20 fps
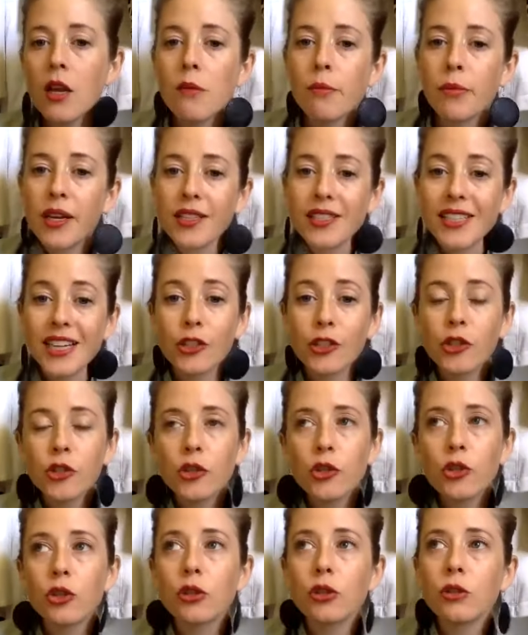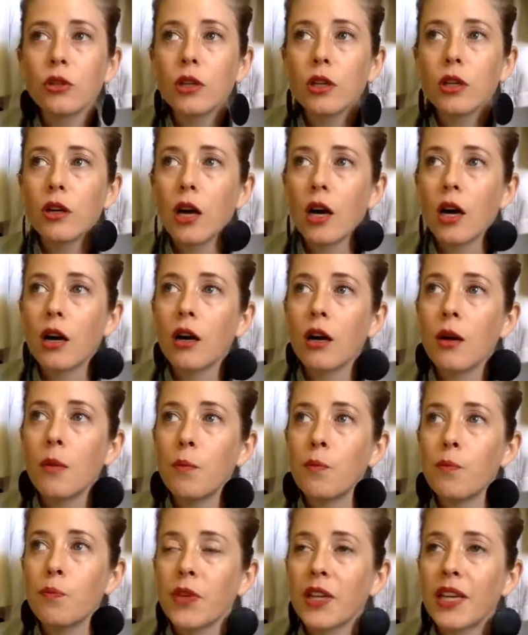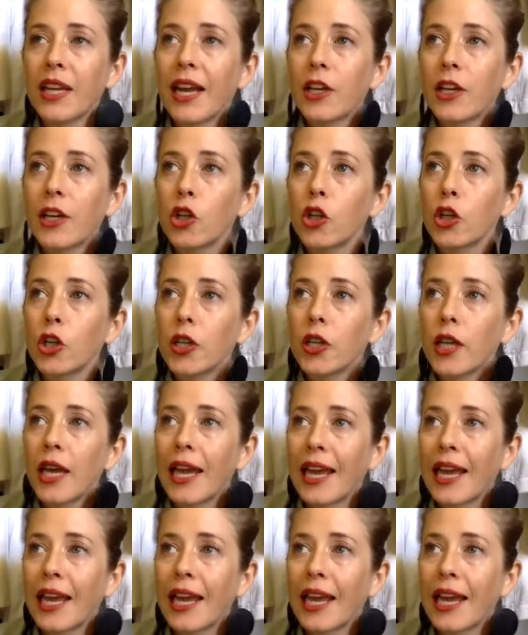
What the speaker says: because I knew and I had a good